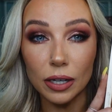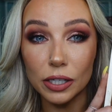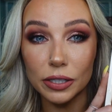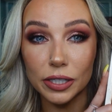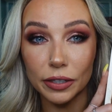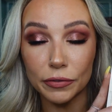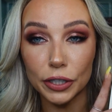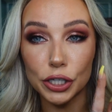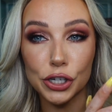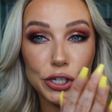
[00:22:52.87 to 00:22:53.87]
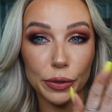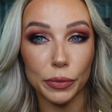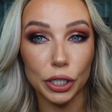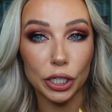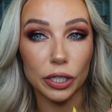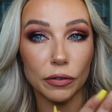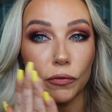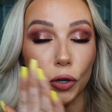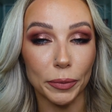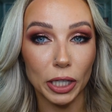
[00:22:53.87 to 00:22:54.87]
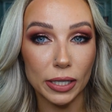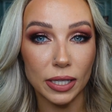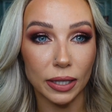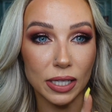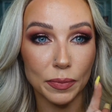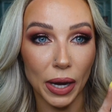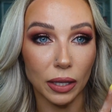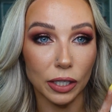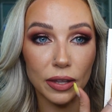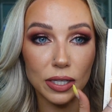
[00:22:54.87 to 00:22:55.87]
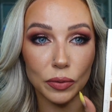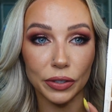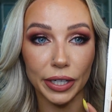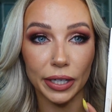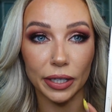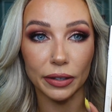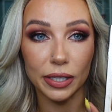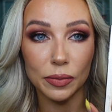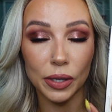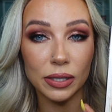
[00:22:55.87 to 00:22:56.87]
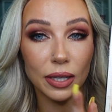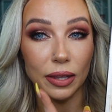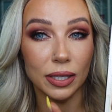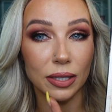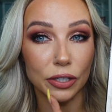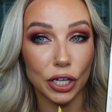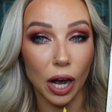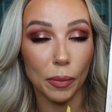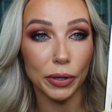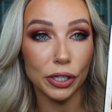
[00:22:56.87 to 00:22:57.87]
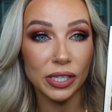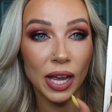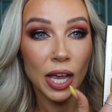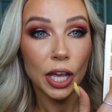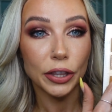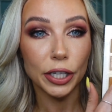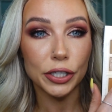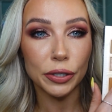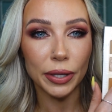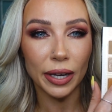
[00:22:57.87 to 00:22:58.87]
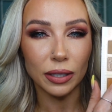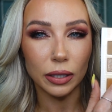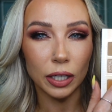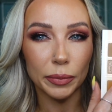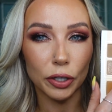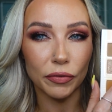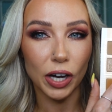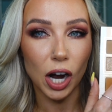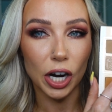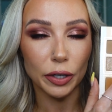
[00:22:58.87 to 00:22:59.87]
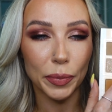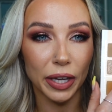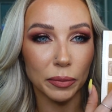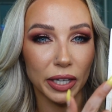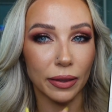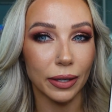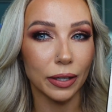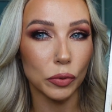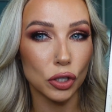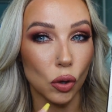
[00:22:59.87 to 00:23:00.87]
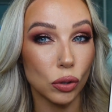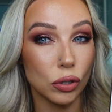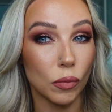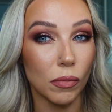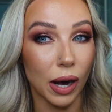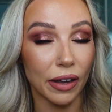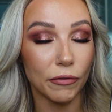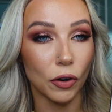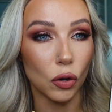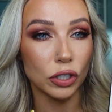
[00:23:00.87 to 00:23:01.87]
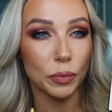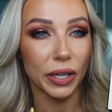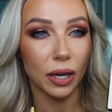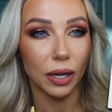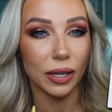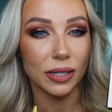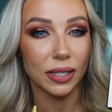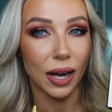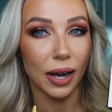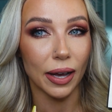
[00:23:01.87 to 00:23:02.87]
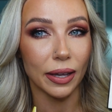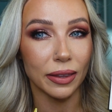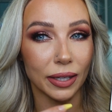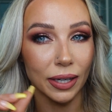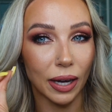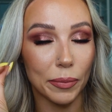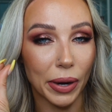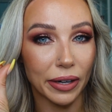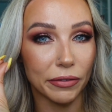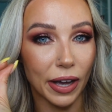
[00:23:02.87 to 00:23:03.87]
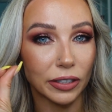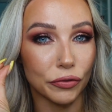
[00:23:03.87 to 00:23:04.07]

are different shimmer formulas in this palette. This one right here and these ones, these are toppers. They do get a little bit of a hard pan, but I think it was also my fault because I think I might have had the